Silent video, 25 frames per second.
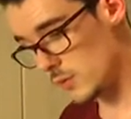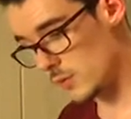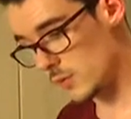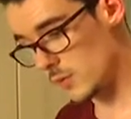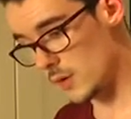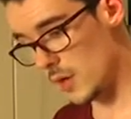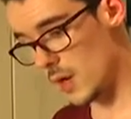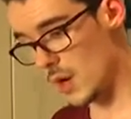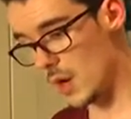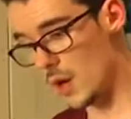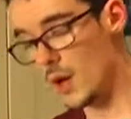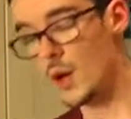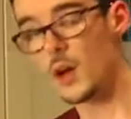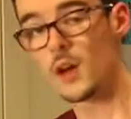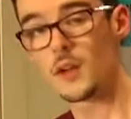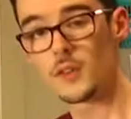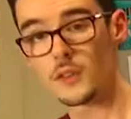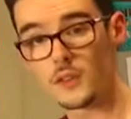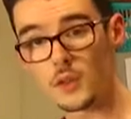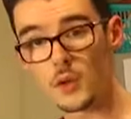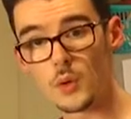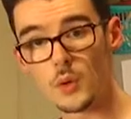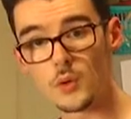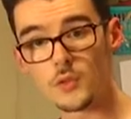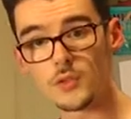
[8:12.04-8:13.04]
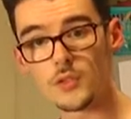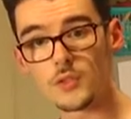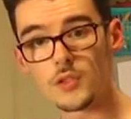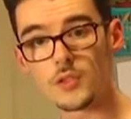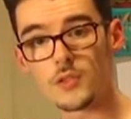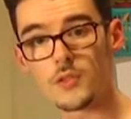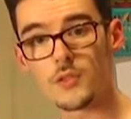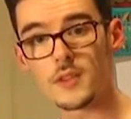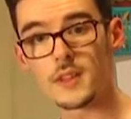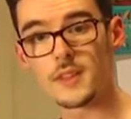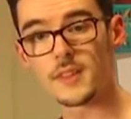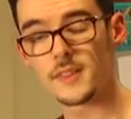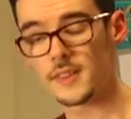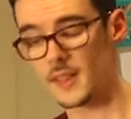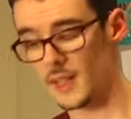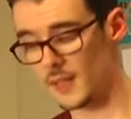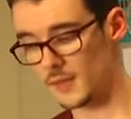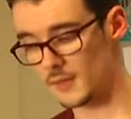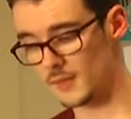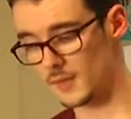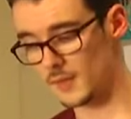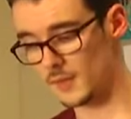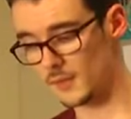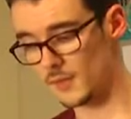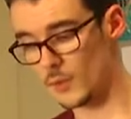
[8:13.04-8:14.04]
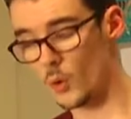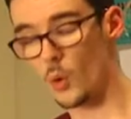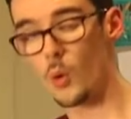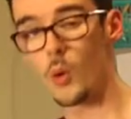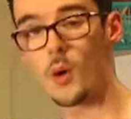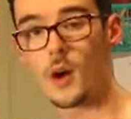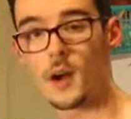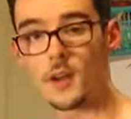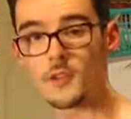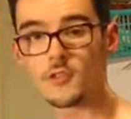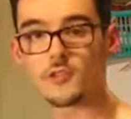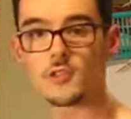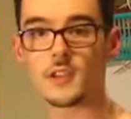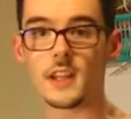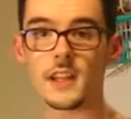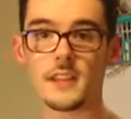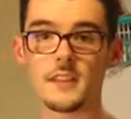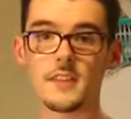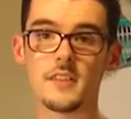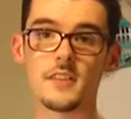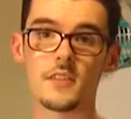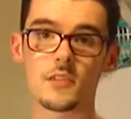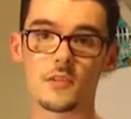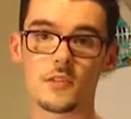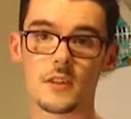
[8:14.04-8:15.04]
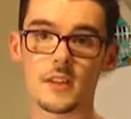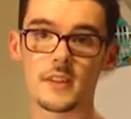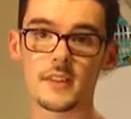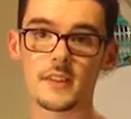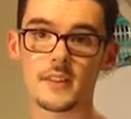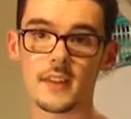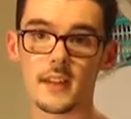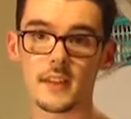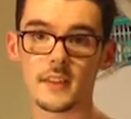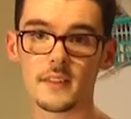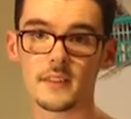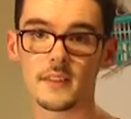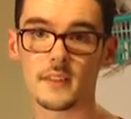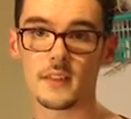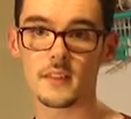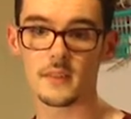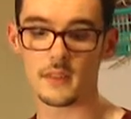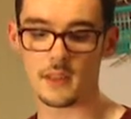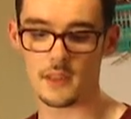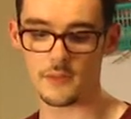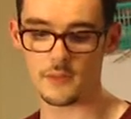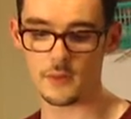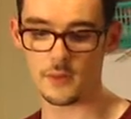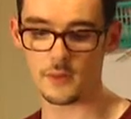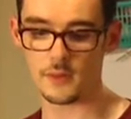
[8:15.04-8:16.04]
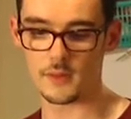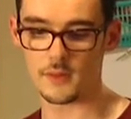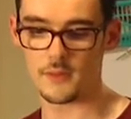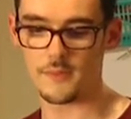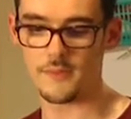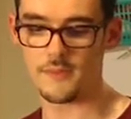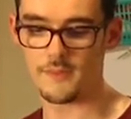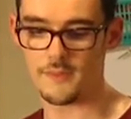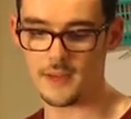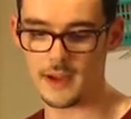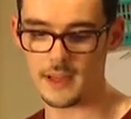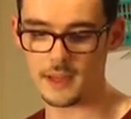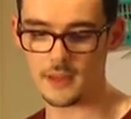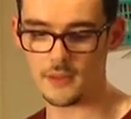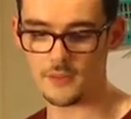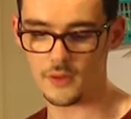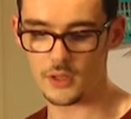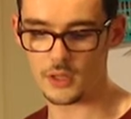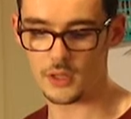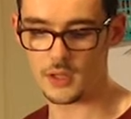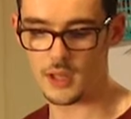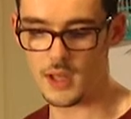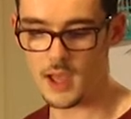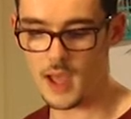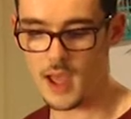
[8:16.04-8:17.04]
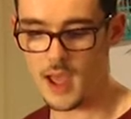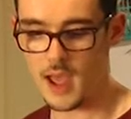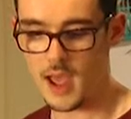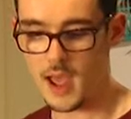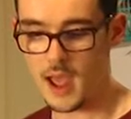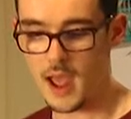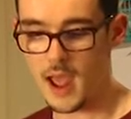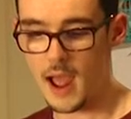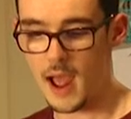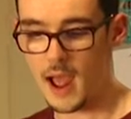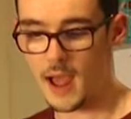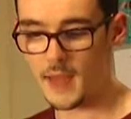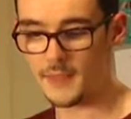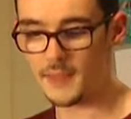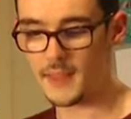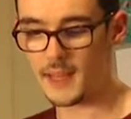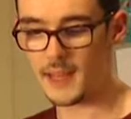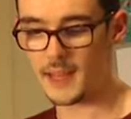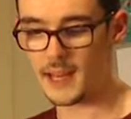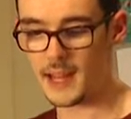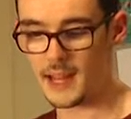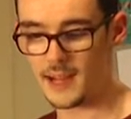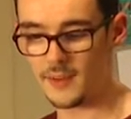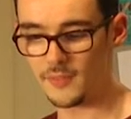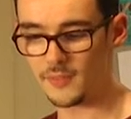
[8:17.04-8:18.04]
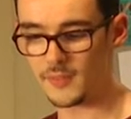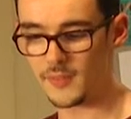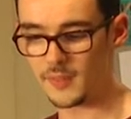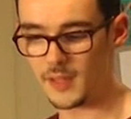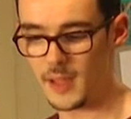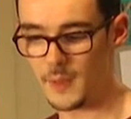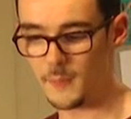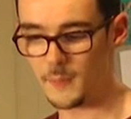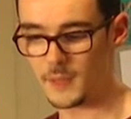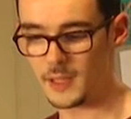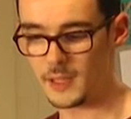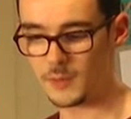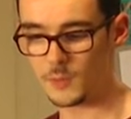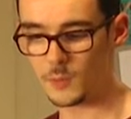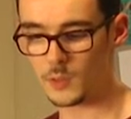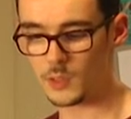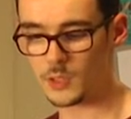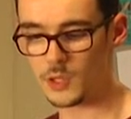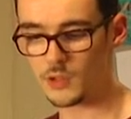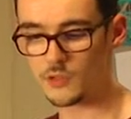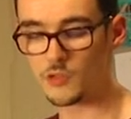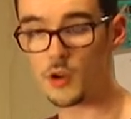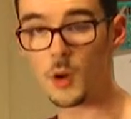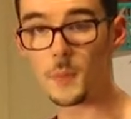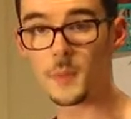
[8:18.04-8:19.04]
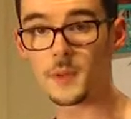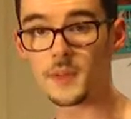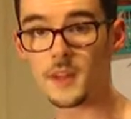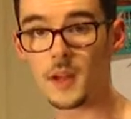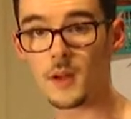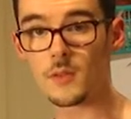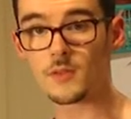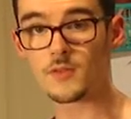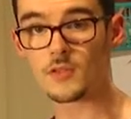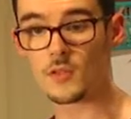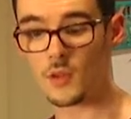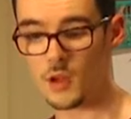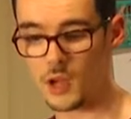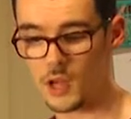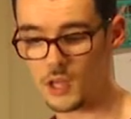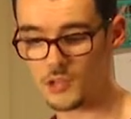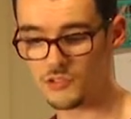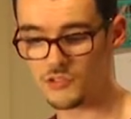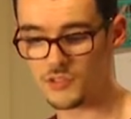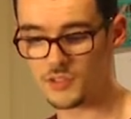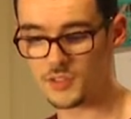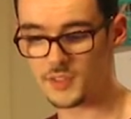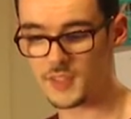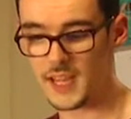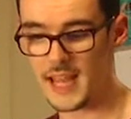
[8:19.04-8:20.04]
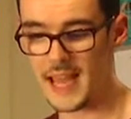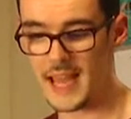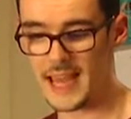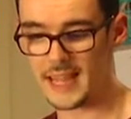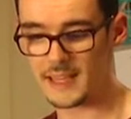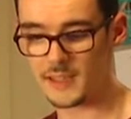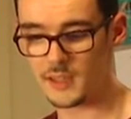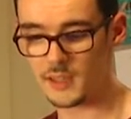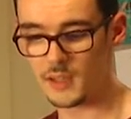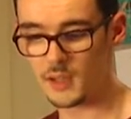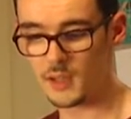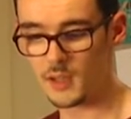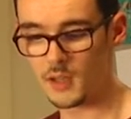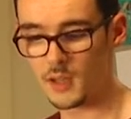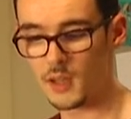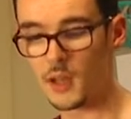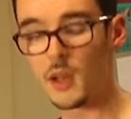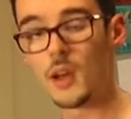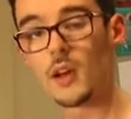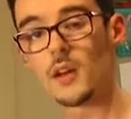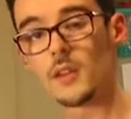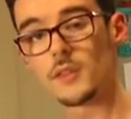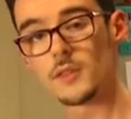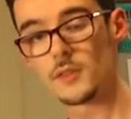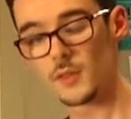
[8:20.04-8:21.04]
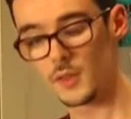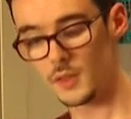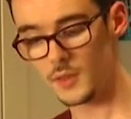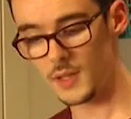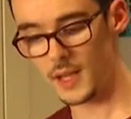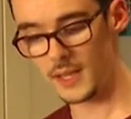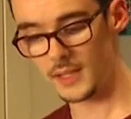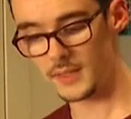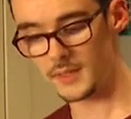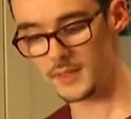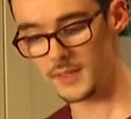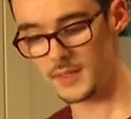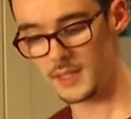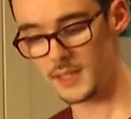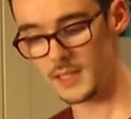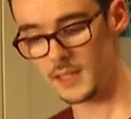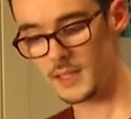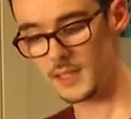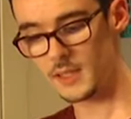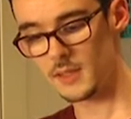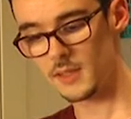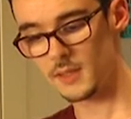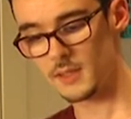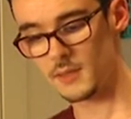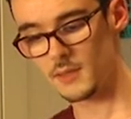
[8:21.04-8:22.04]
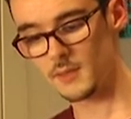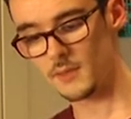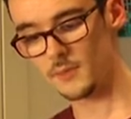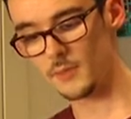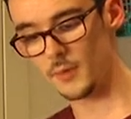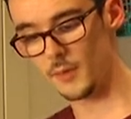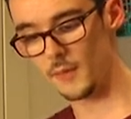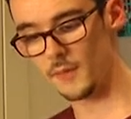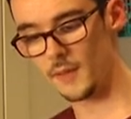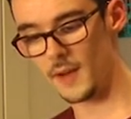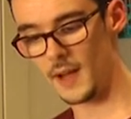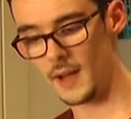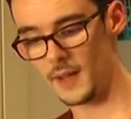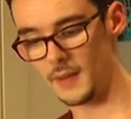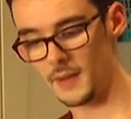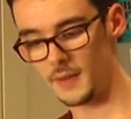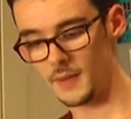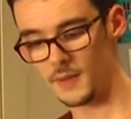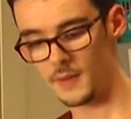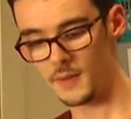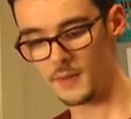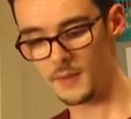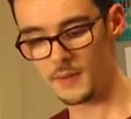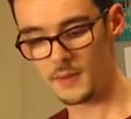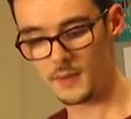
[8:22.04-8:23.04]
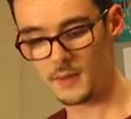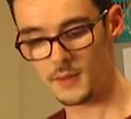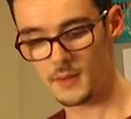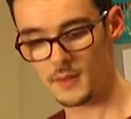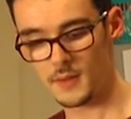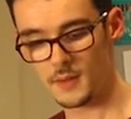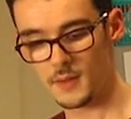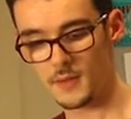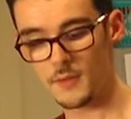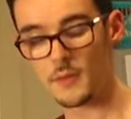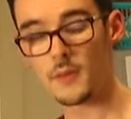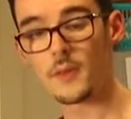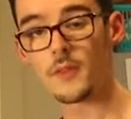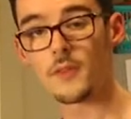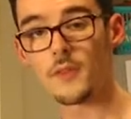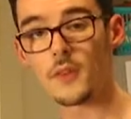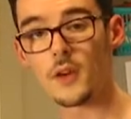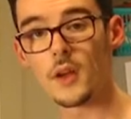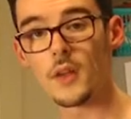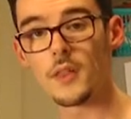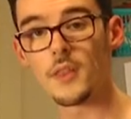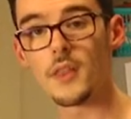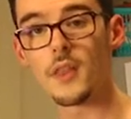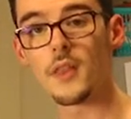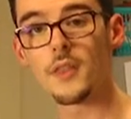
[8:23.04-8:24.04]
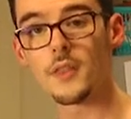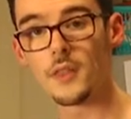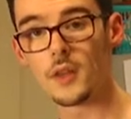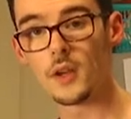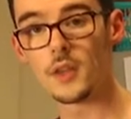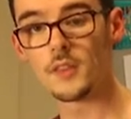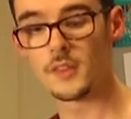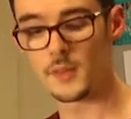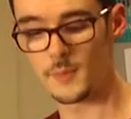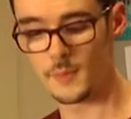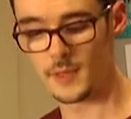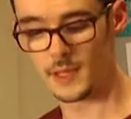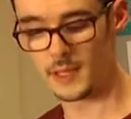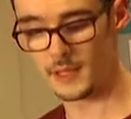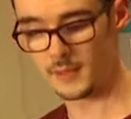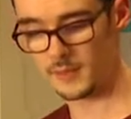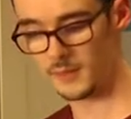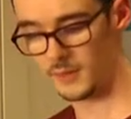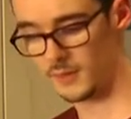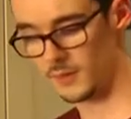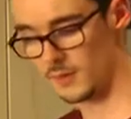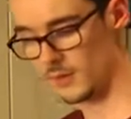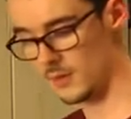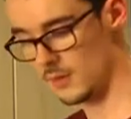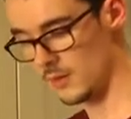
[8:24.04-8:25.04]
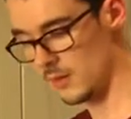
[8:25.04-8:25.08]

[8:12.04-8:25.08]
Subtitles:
the 200 degrees Celsius or 180 degrees Celsius if you're using a fan oven. And then after 10 minutes we're going to drop it down to 110 to 90 for fan for a further 30 minutes.